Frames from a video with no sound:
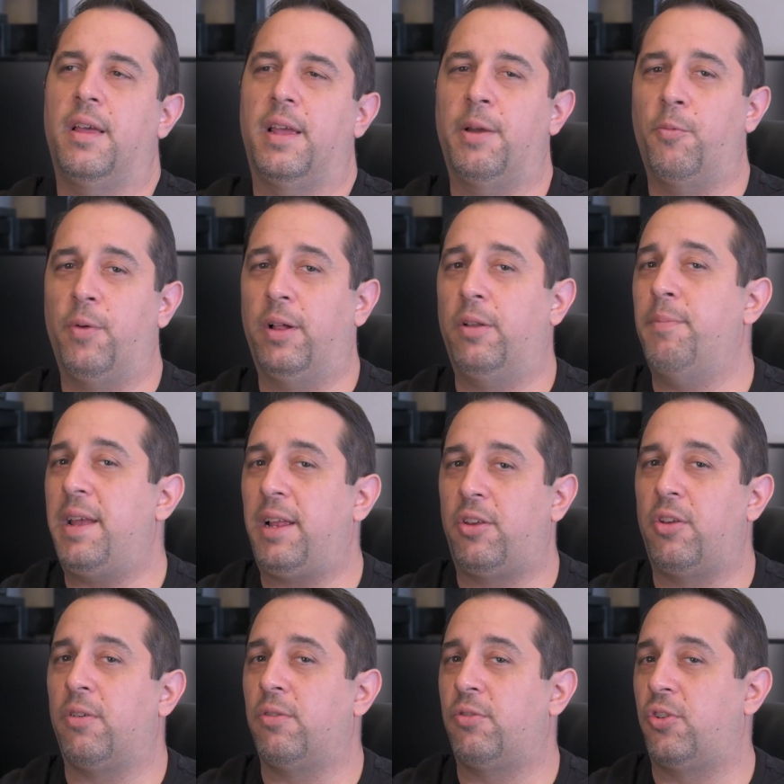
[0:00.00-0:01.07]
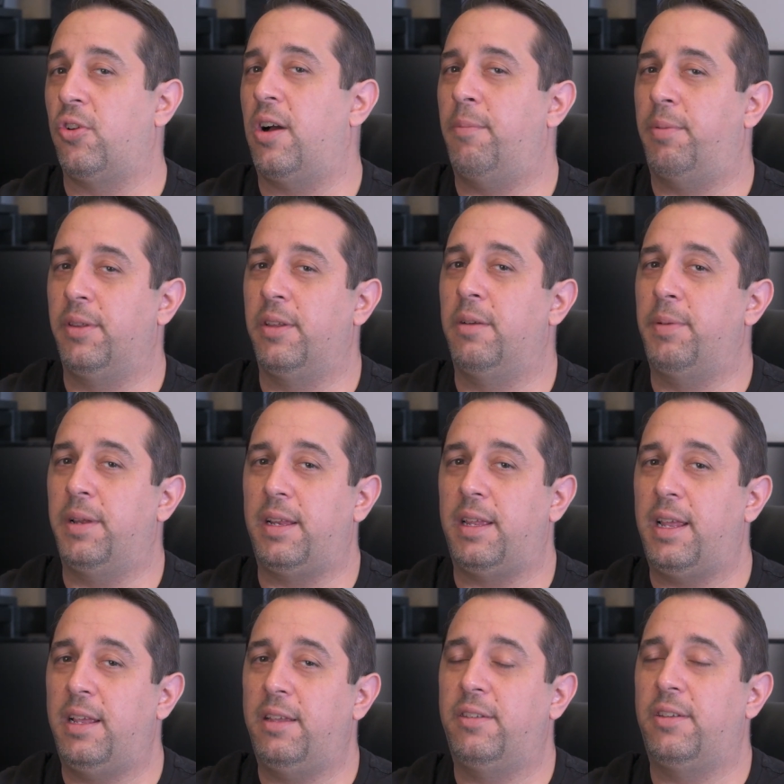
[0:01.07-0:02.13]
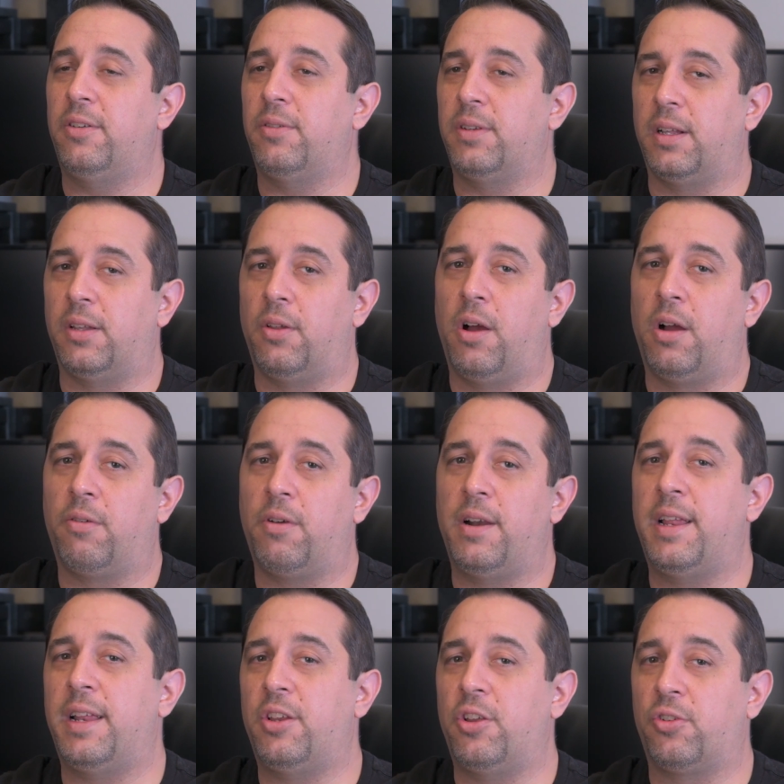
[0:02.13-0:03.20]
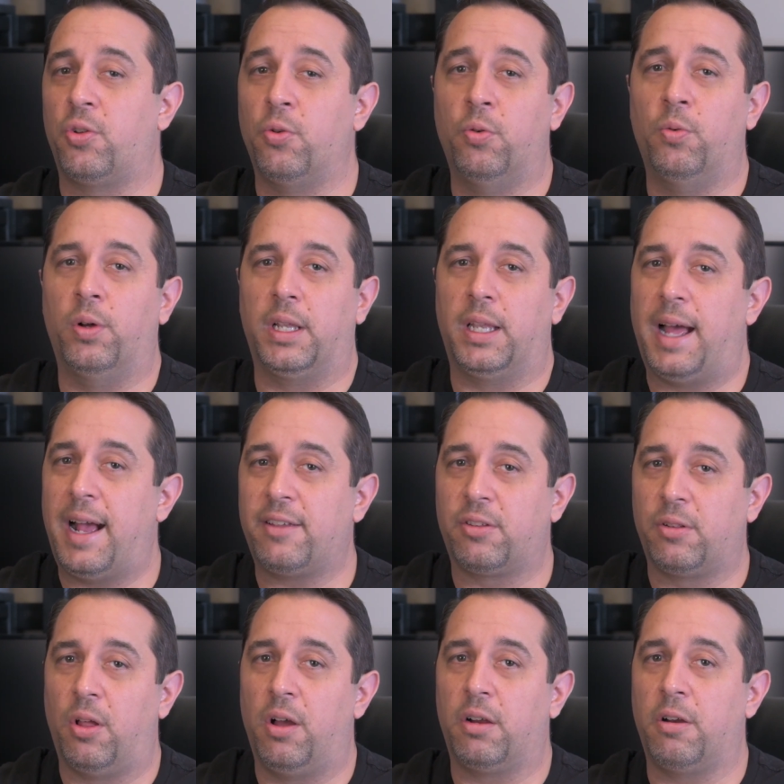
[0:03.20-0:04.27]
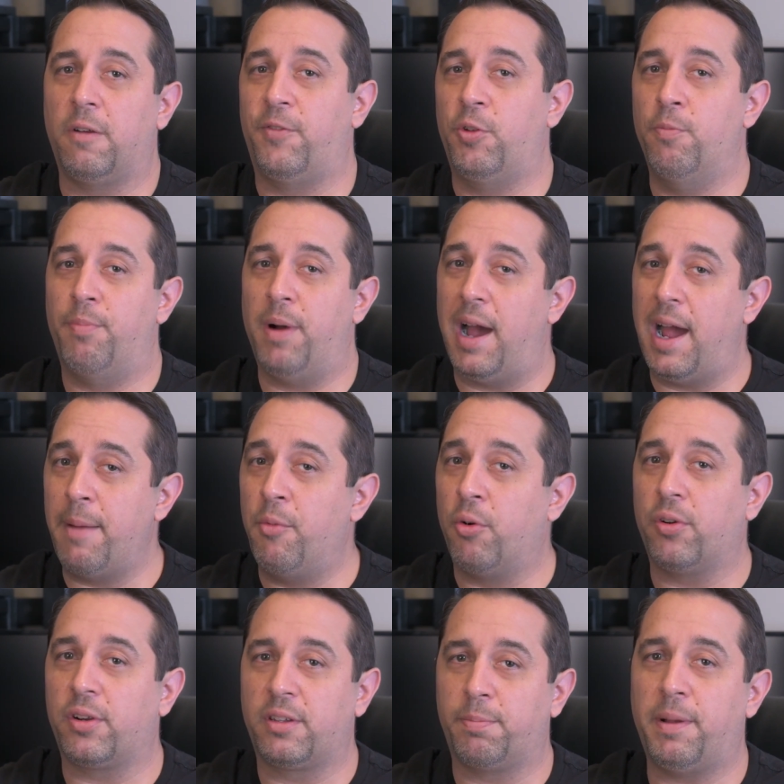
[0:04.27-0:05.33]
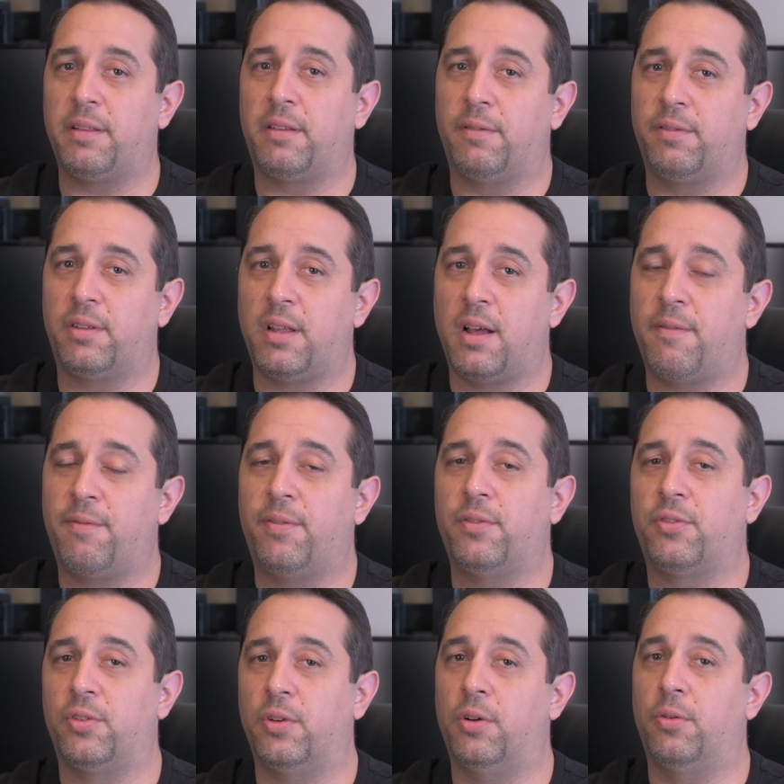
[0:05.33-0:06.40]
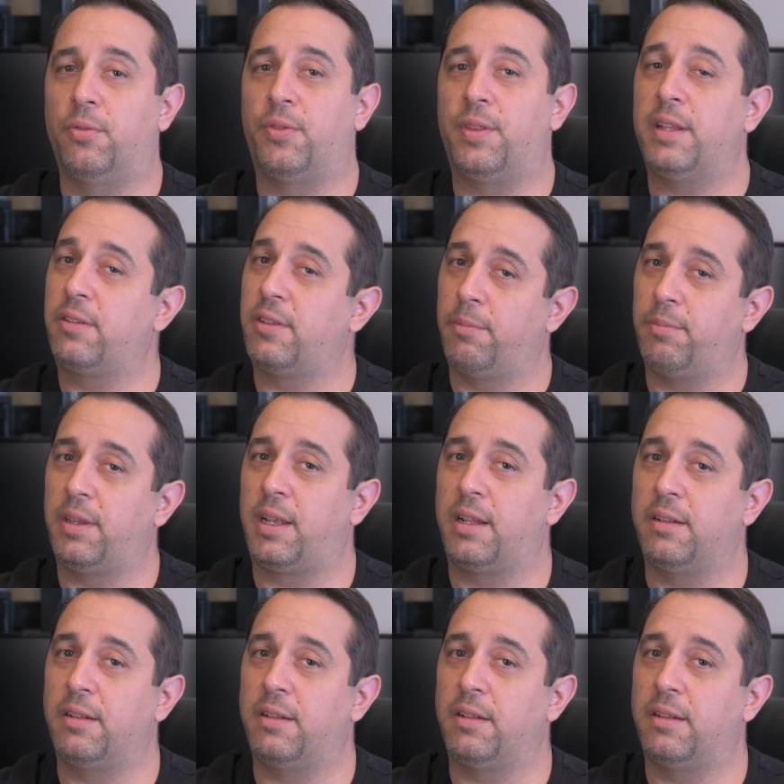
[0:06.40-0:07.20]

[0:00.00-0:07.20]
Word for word: It will make your job a little bit easier in the long run and your tool will last longer if you buy more expensive stuff. So there's something to